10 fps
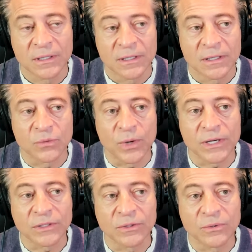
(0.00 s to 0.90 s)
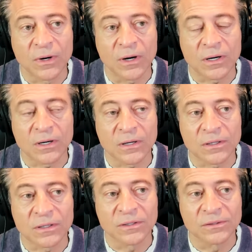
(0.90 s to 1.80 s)
When you
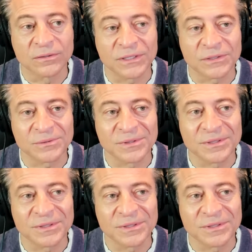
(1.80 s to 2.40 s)
are, you know,